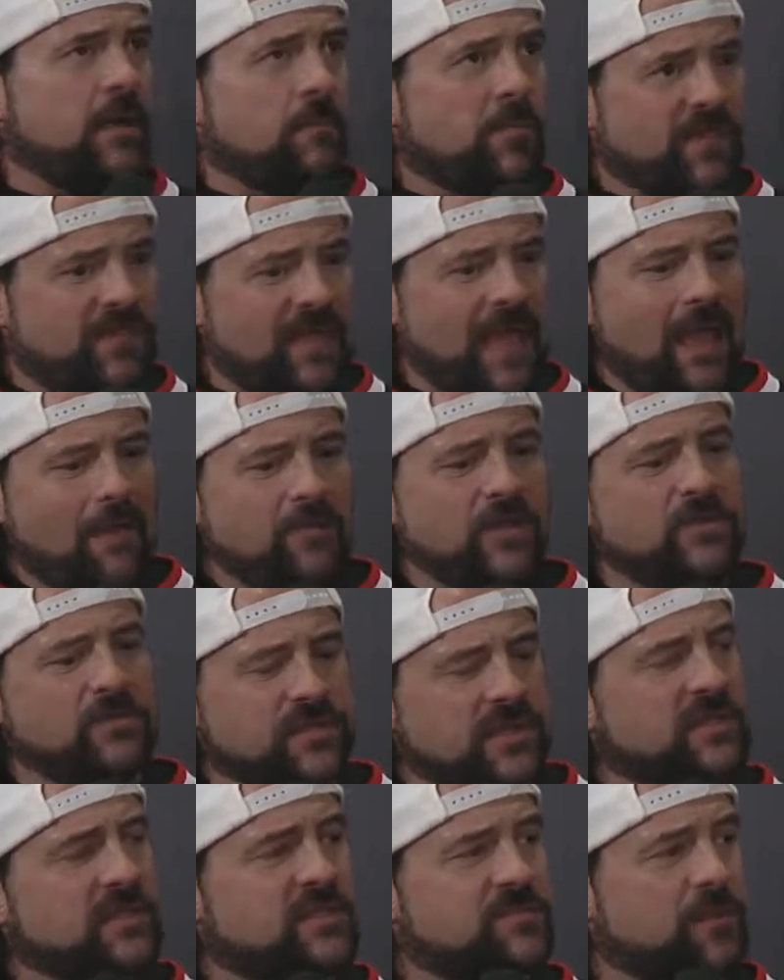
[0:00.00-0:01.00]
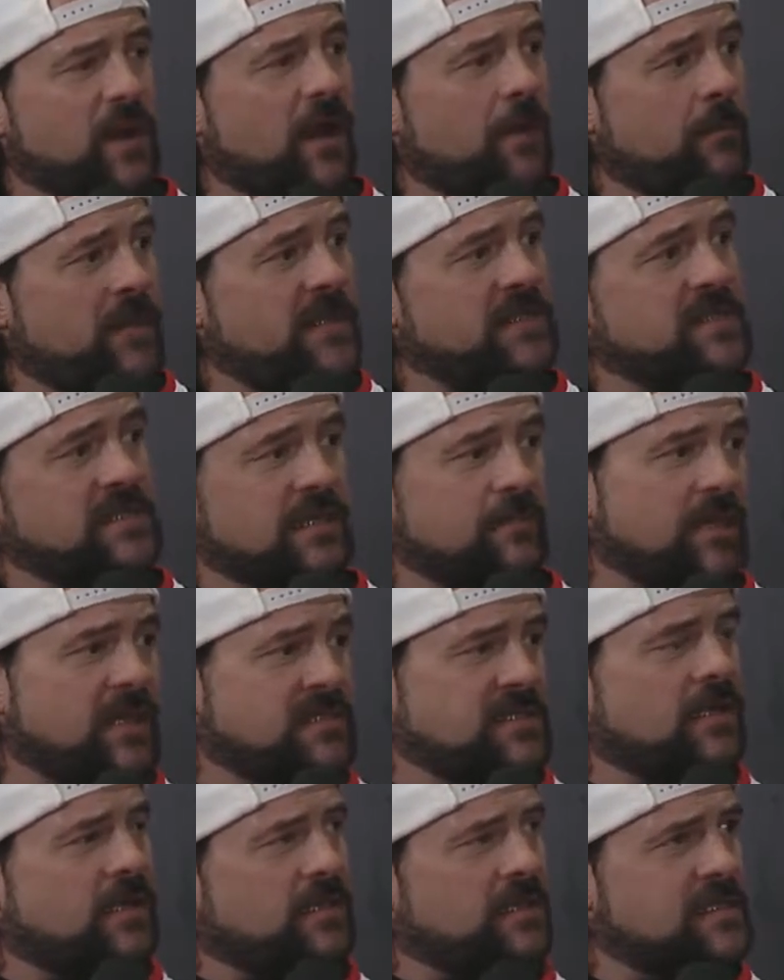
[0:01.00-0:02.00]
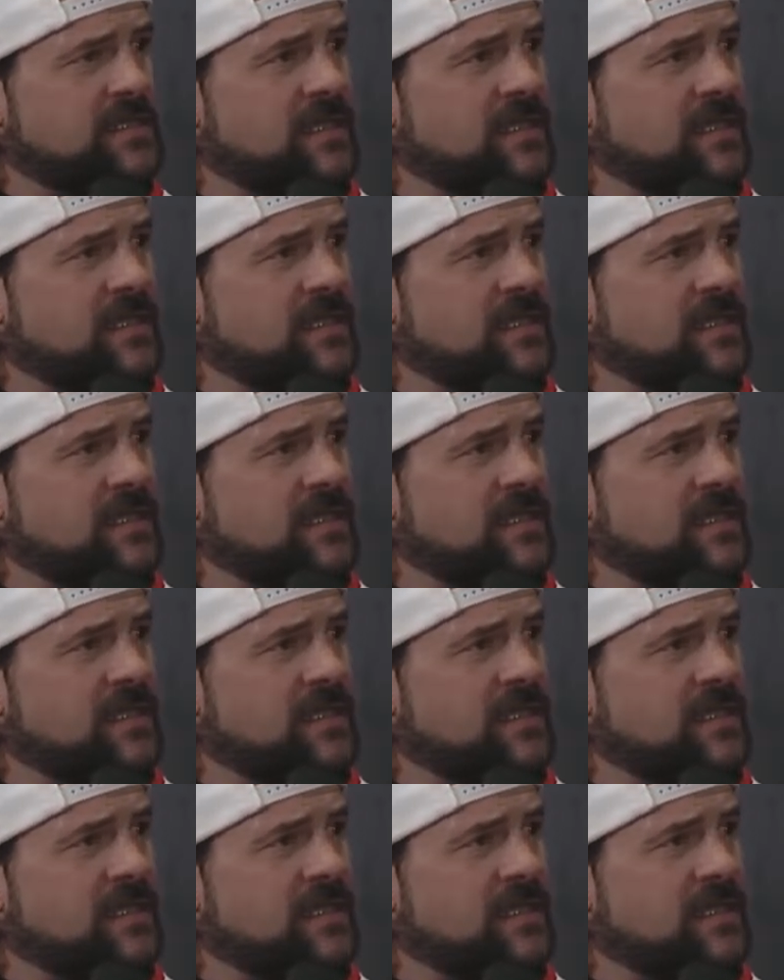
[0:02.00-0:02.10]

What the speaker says: But that music inspired me to sing my song.